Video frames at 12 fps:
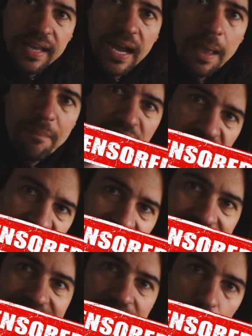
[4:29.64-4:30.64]
I'm
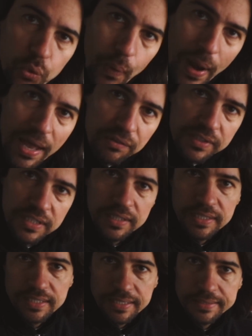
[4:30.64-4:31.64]
grounded
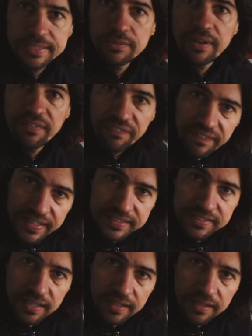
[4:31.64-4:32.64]
until I
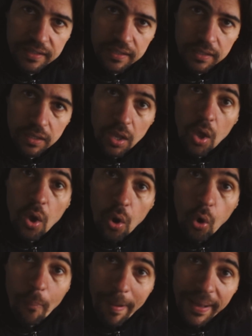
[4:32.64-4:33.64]
fix it.
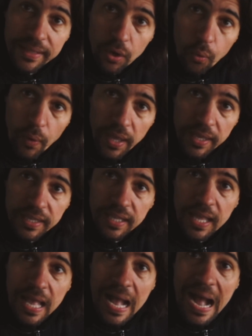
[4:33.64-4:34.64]
Oh, by the way,
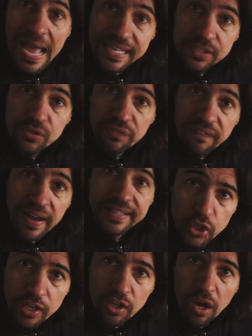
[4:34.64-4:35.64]
I need to find
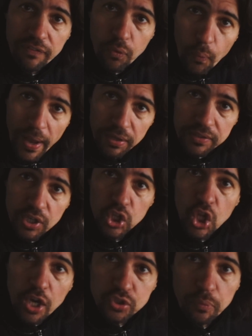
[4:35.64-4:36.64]
good enough welder
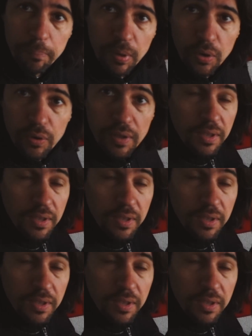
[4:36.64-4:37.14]
not to burn